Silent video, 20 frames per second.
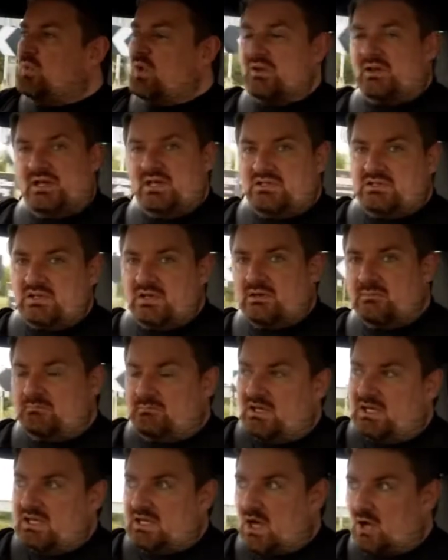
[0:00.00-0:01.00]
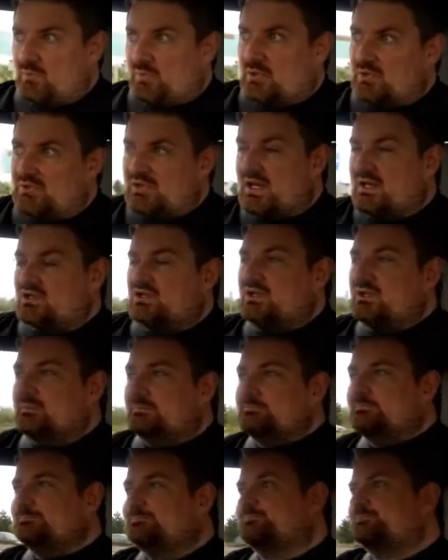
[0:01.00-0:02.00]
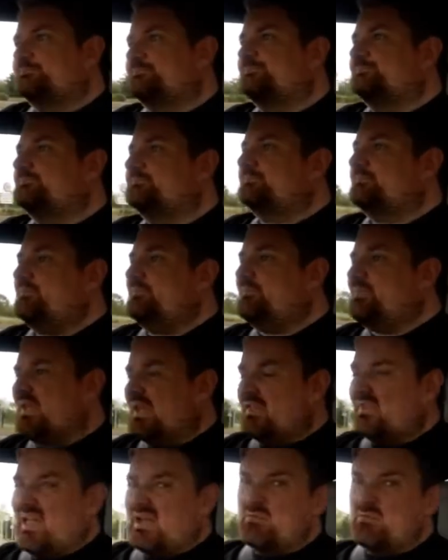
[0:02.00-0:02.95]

1-litre EcoBoost engine.